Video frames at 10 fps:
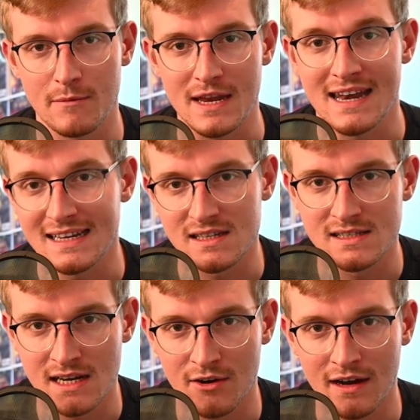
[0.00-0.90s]
to be
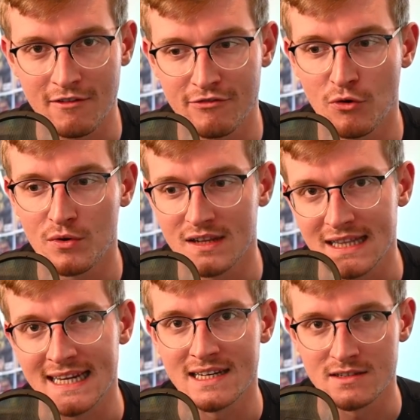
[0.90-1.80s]
necessary for the
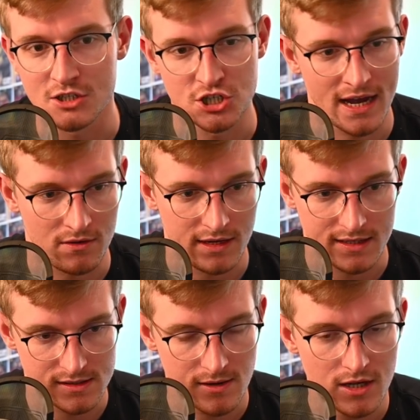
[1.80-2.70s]
lead into Shadowlands.